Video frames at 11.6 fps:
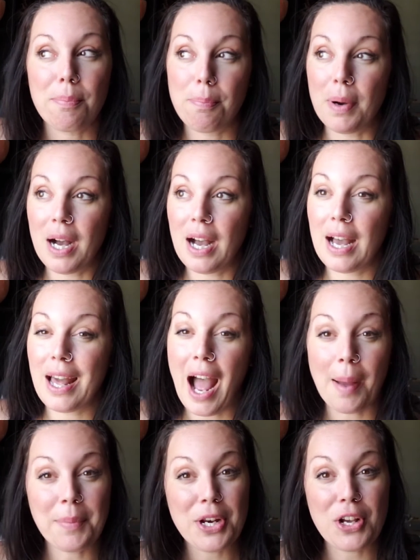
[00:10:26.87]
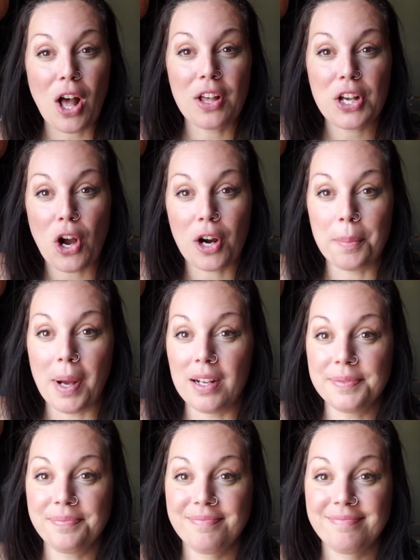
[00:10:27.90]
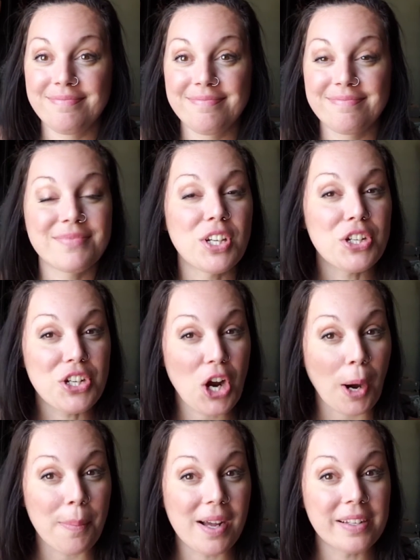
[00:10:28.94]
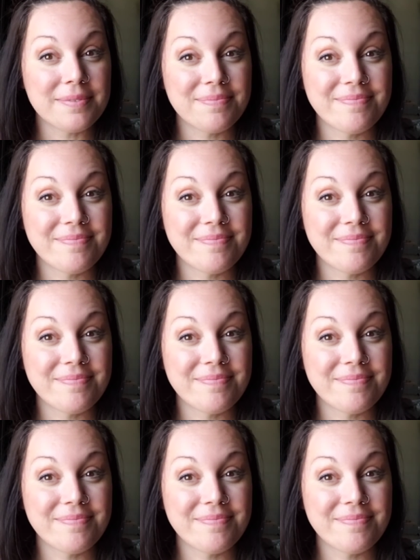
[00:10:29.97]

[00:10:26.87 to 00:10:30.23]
but I'm going to call it karma. Good karma.